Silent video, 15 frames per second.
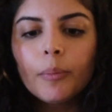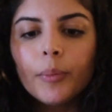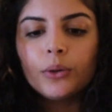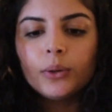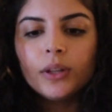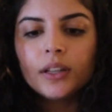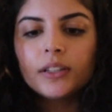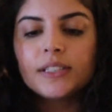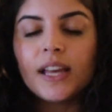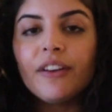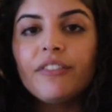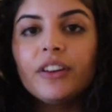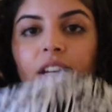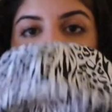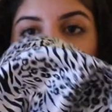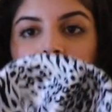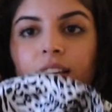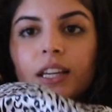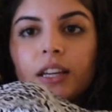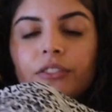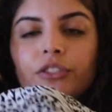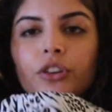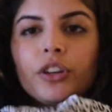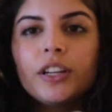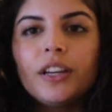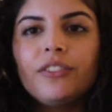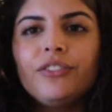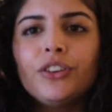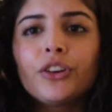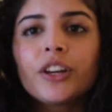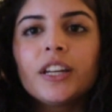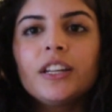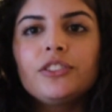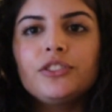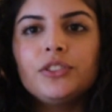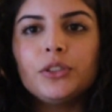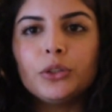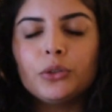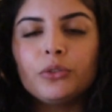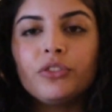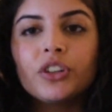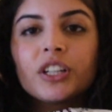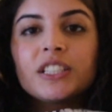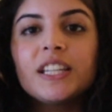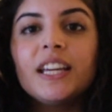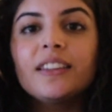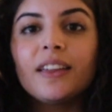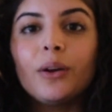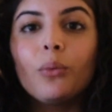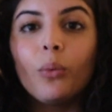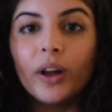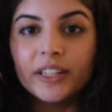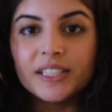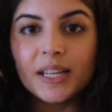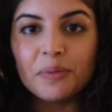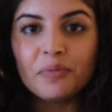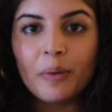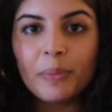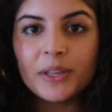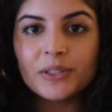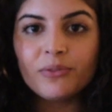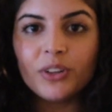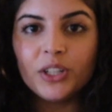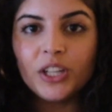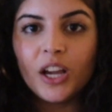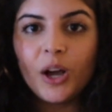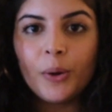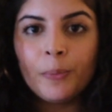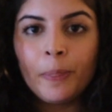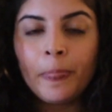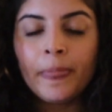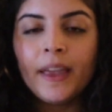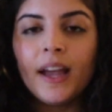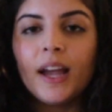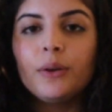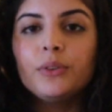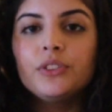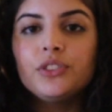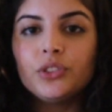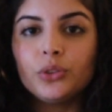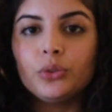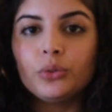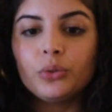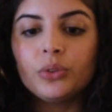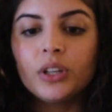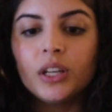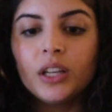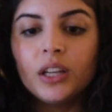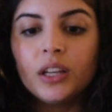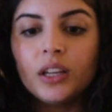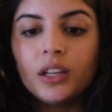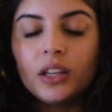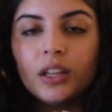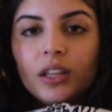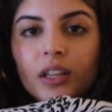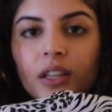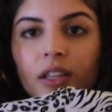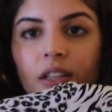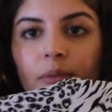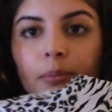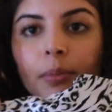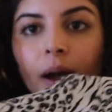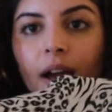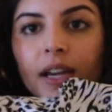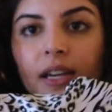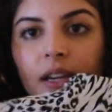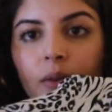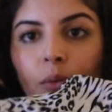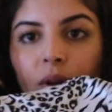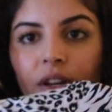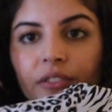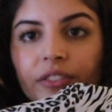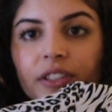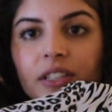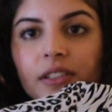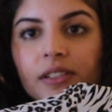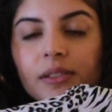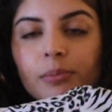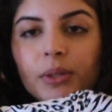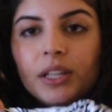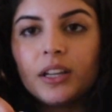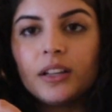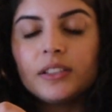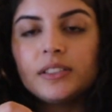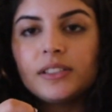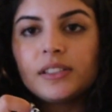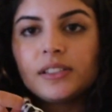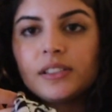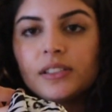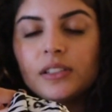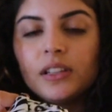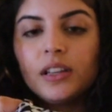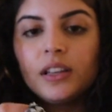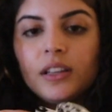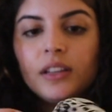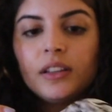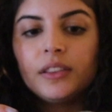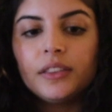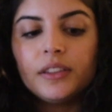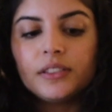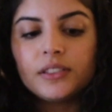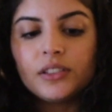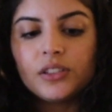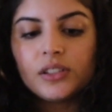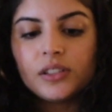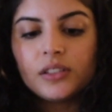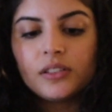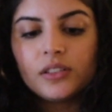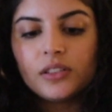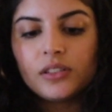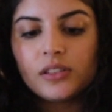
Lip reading: So definitely, if you're gonna take like one tip from this video, I would do buying one of these, because this is